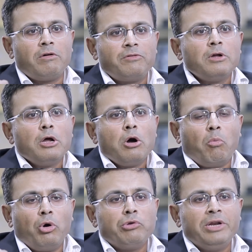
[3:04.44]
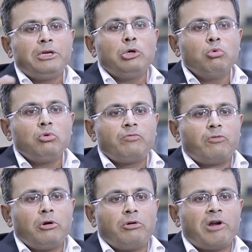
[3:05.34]
of what you need to do
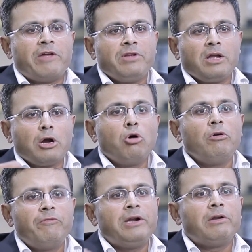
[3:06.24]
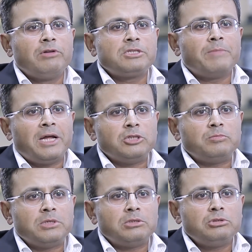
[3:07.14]
for driving a good vendor risk
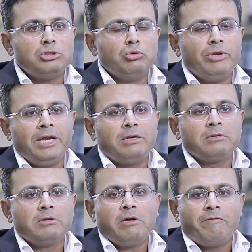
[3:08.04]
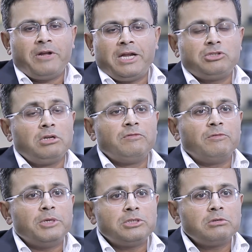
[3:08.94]
management, you need financial
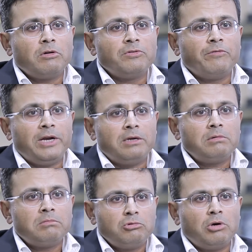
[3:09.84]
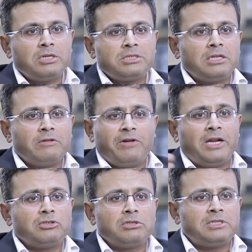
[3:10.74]
information of the vendor to understand the
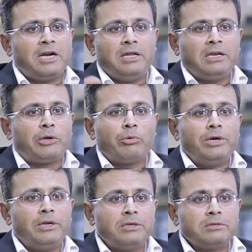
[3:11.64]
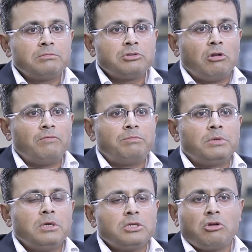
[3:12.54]
financial standing, liquidity,
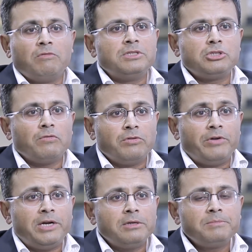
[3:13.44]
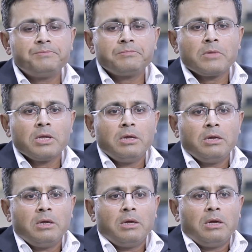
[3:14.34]
solvency of the vendor.
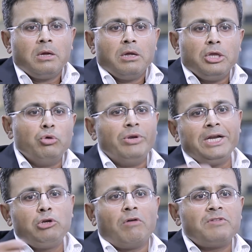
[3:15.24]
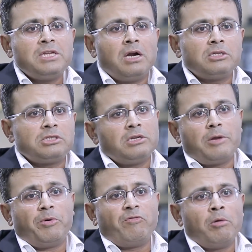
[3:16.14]
You need to obviously understand
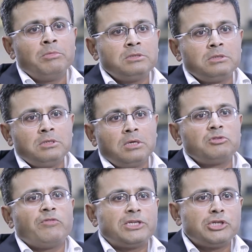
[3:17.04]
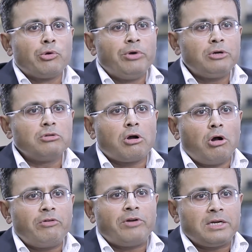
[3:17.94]
their performance in terms of executing to the
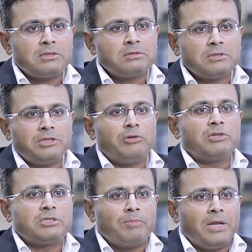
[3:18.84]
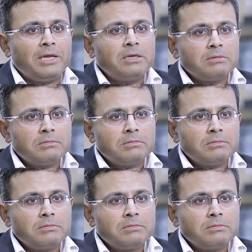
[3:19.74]
contracts that they were supplying.